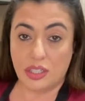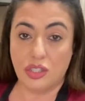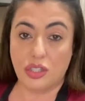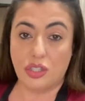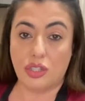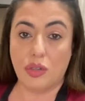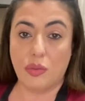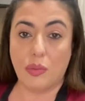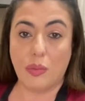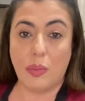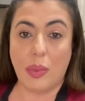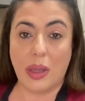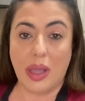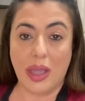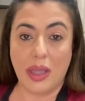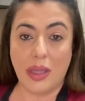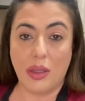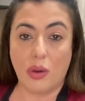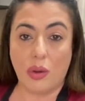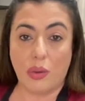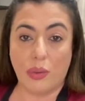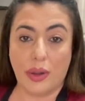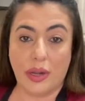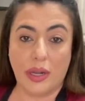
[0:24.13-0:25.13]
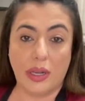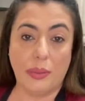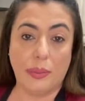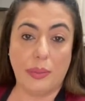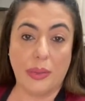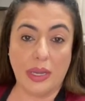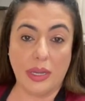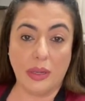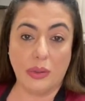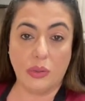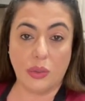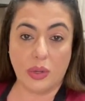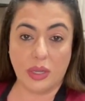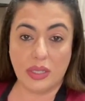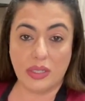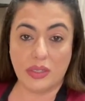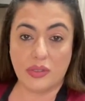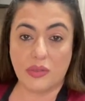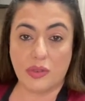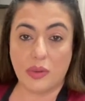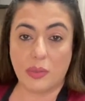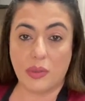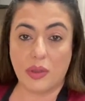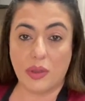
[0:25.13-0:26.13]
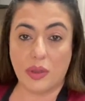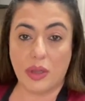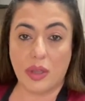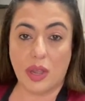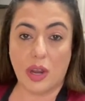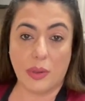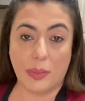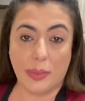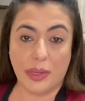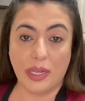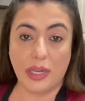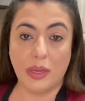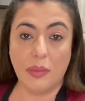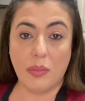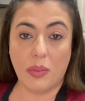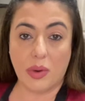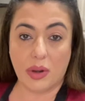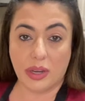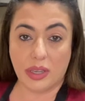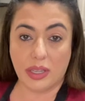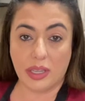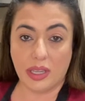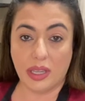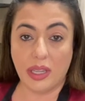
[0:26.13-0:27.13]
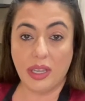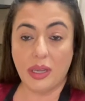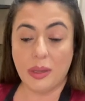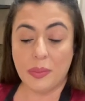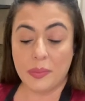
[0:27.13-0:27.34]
You can buy already made ones from the Armenian market.